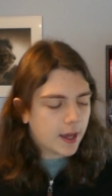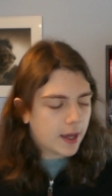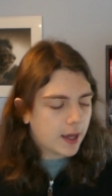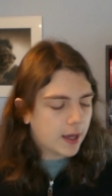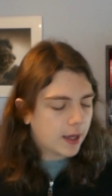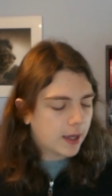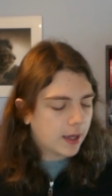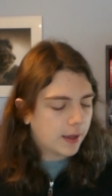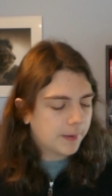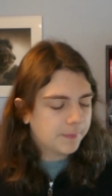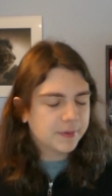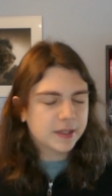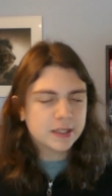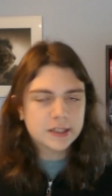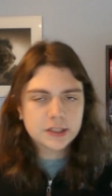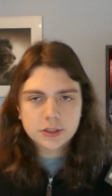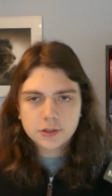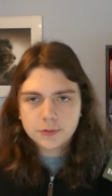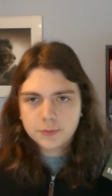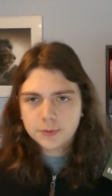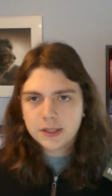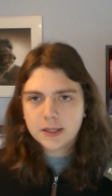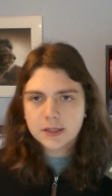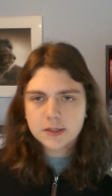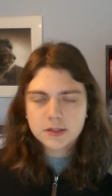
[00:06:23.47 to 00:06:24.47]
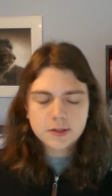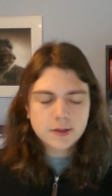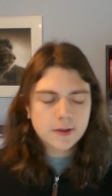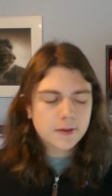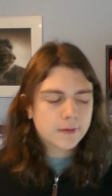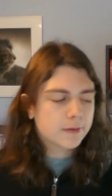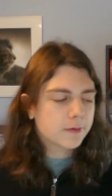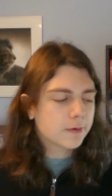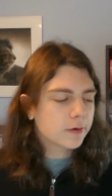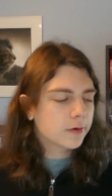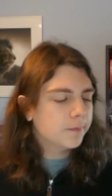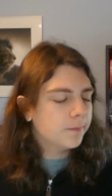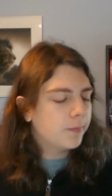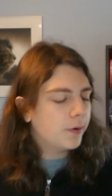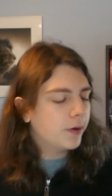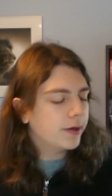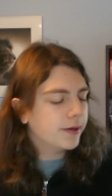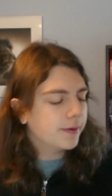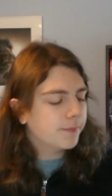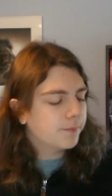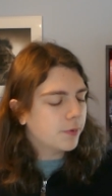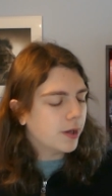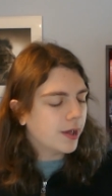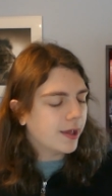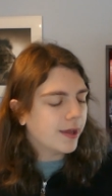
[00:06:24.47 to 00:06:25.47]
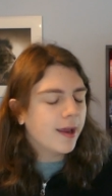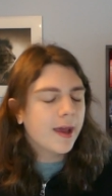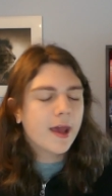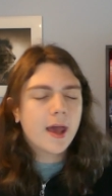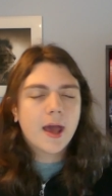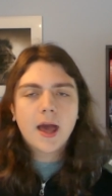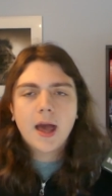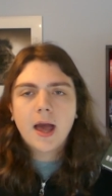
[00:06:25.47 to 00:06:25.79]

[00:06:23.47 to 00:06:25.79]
Um, until we get to the third book, but